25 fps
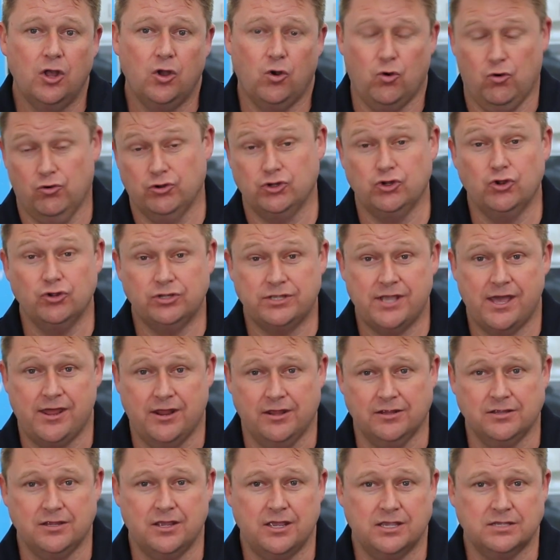or a new
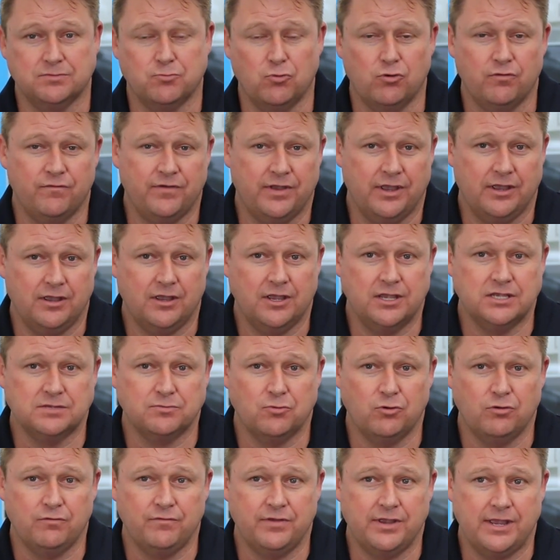tenant is
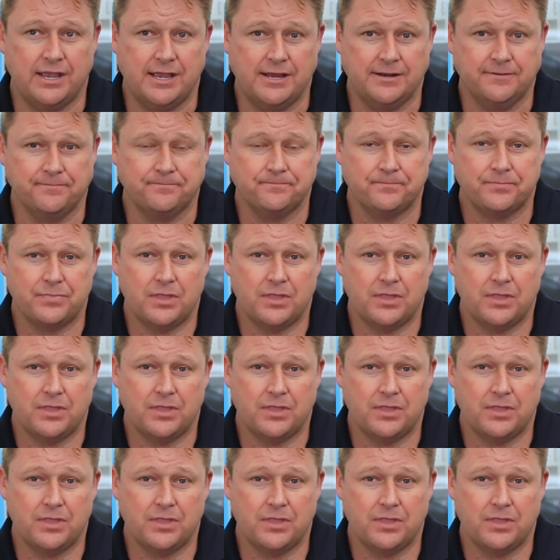moving in.